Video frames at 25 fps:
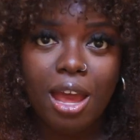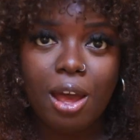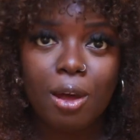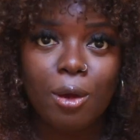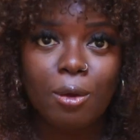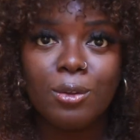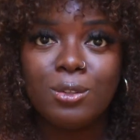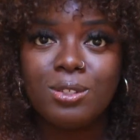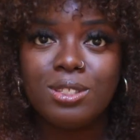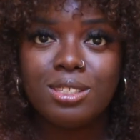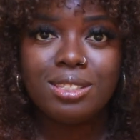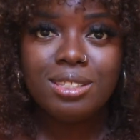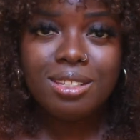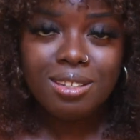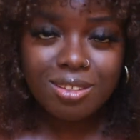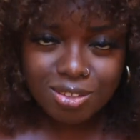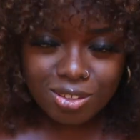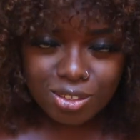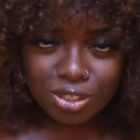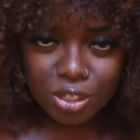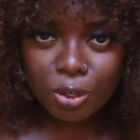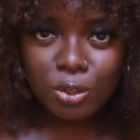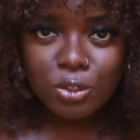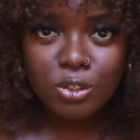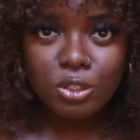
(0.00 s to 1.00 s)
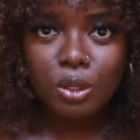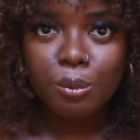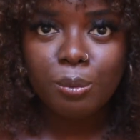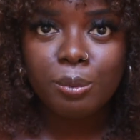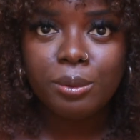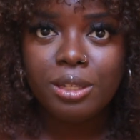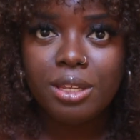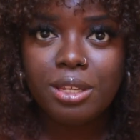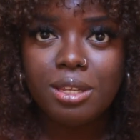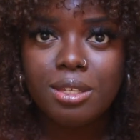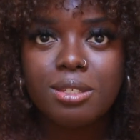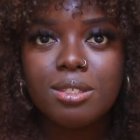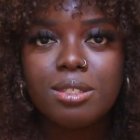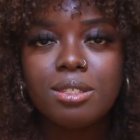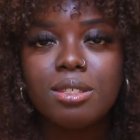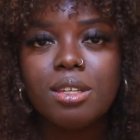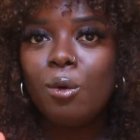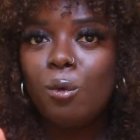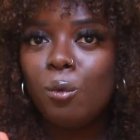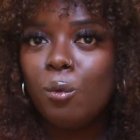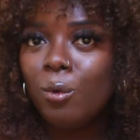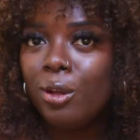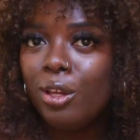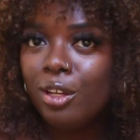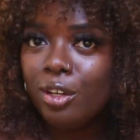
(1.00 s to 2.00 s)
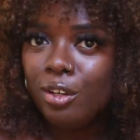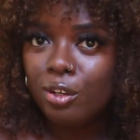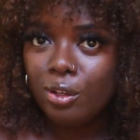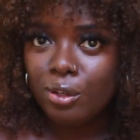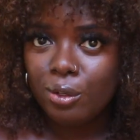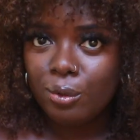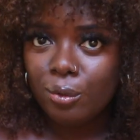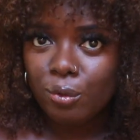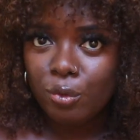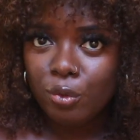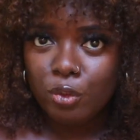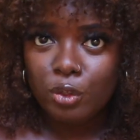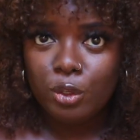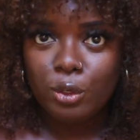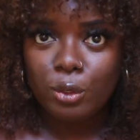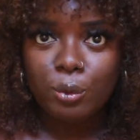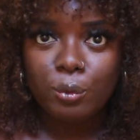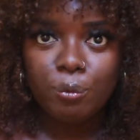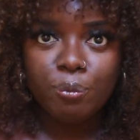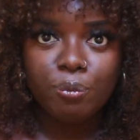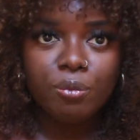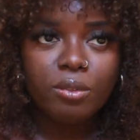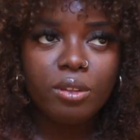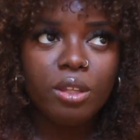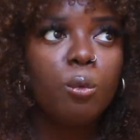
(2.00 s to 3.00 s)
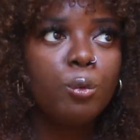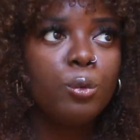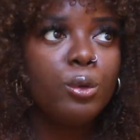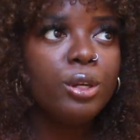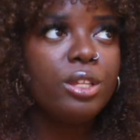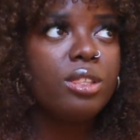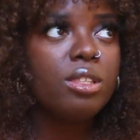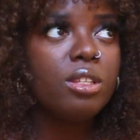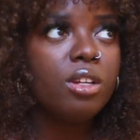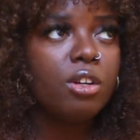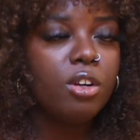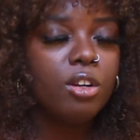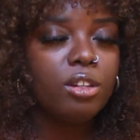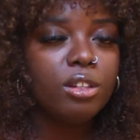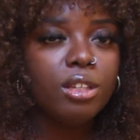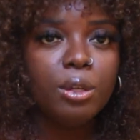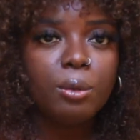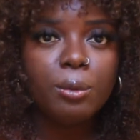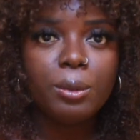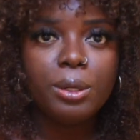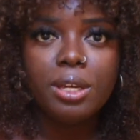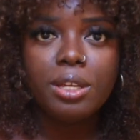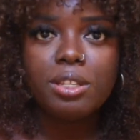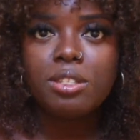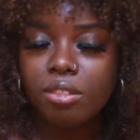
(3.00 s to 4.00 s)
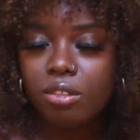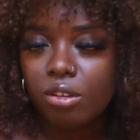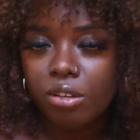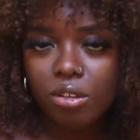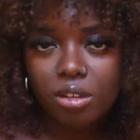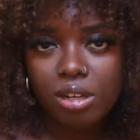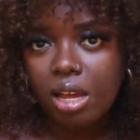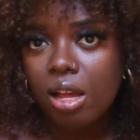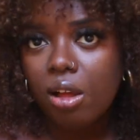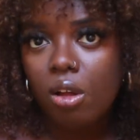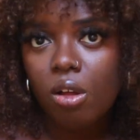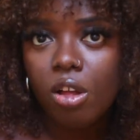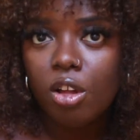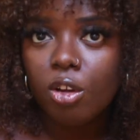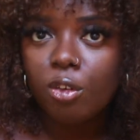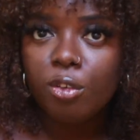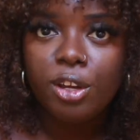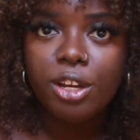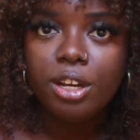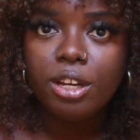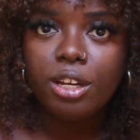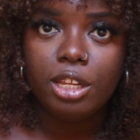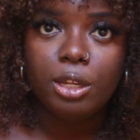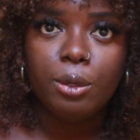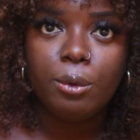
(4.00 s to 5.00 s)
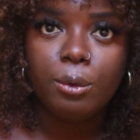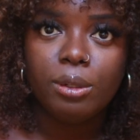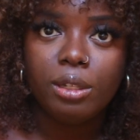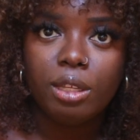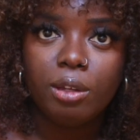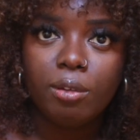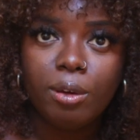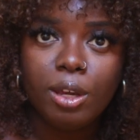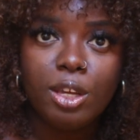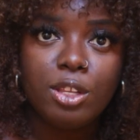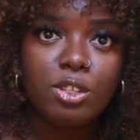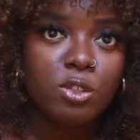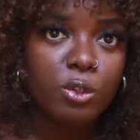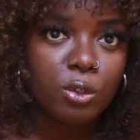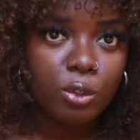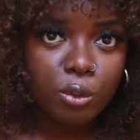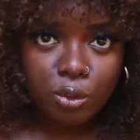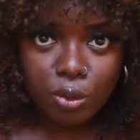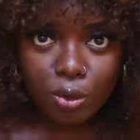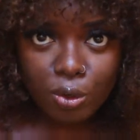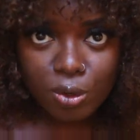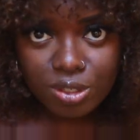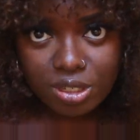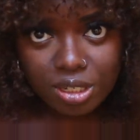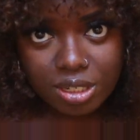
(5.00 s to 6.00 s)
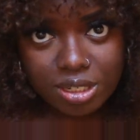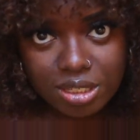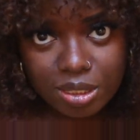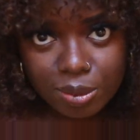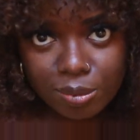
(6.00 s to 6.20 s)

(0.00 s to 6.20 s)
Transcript: out. So, so pleased. One note though, with curly wigs, they're not all created equally, right? So you'll notice that